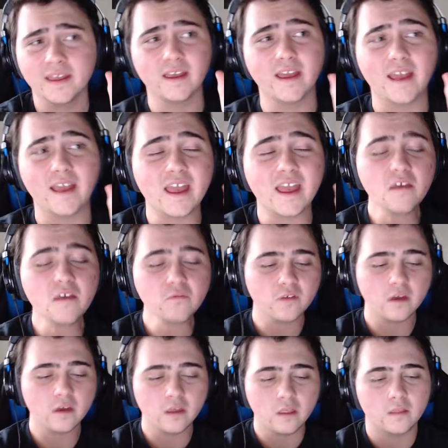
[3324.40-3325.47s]
If
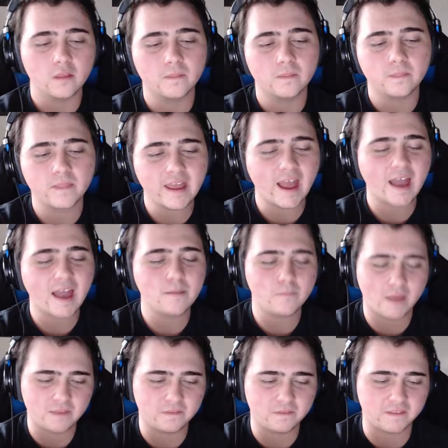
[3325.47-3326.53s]
they had
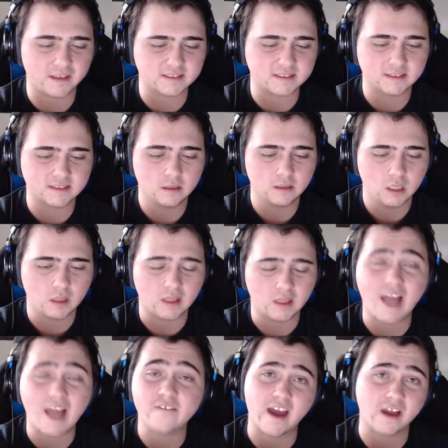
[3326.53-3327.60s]
made this
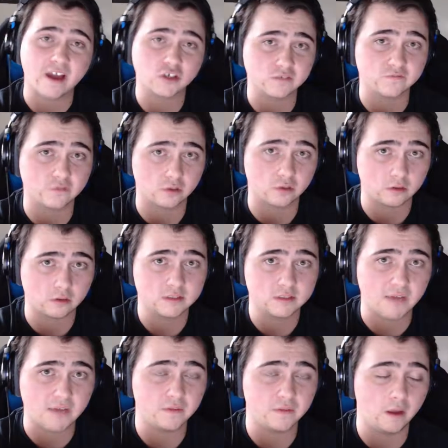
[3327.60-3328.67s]
live action for
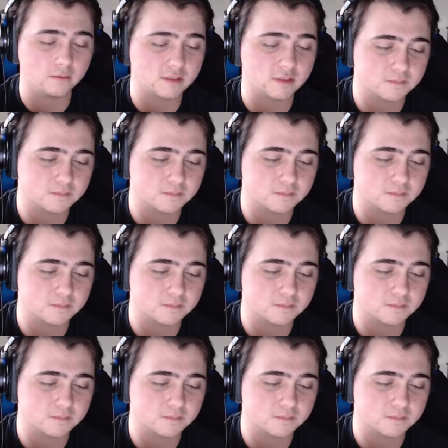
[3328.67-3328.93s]
Death Note,